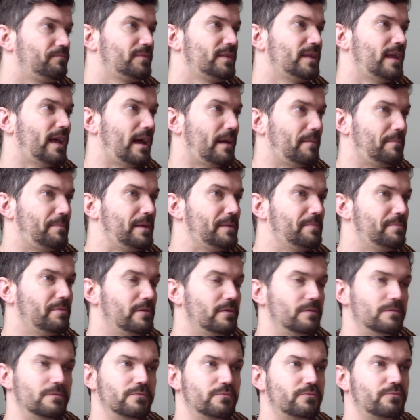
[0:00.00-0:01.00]
Yeah,
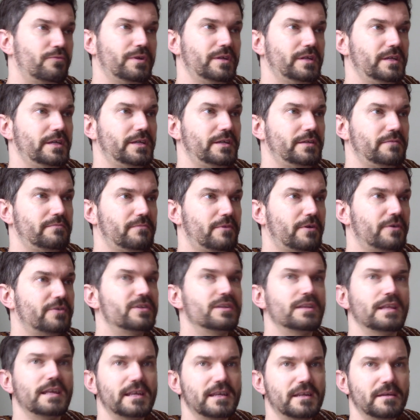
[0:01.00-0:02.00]
people really are
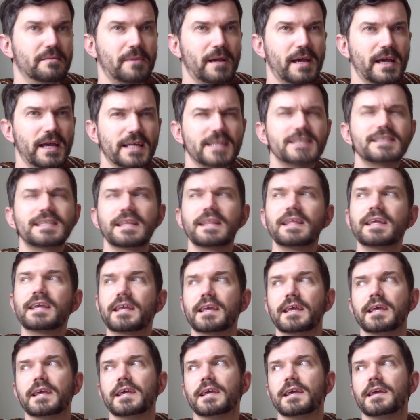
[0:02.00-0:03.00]
delighted by it, because I
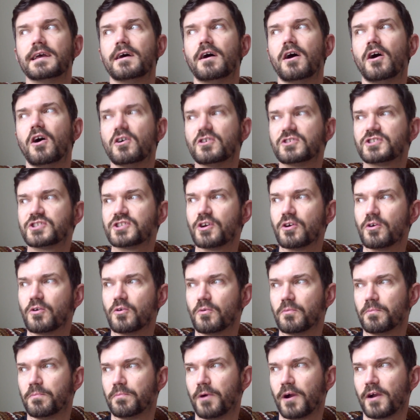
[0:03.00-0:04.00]
think
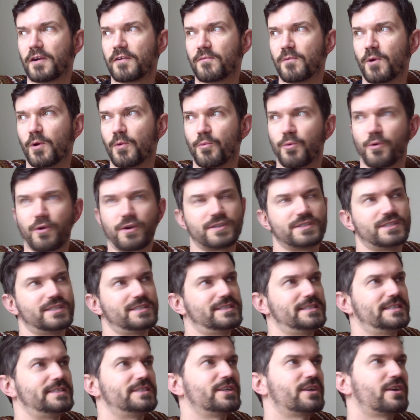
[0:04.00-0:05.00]
also part of what works
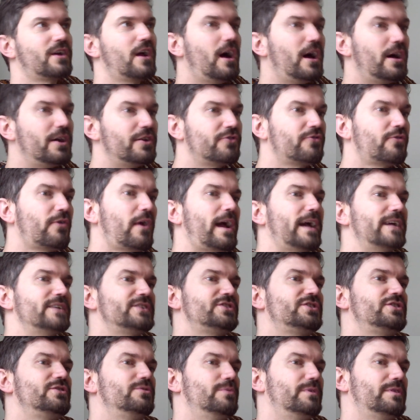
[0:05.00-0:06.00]
is it's a
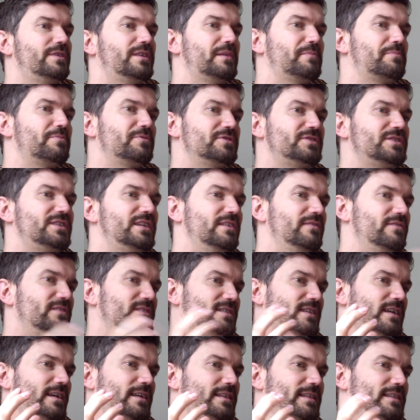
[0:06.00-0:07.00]
contrast to what they perceive
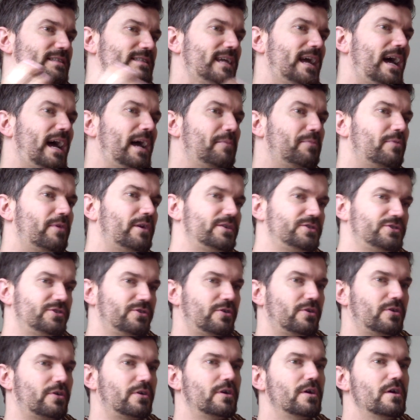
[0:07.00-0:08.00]
as like this high
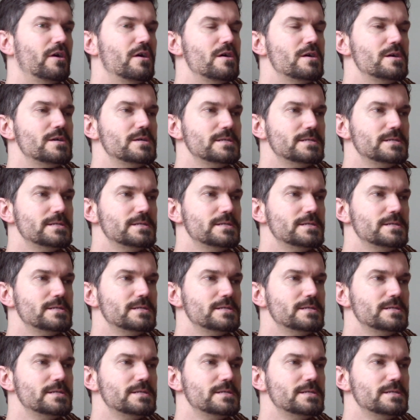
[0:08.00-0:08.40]
pressure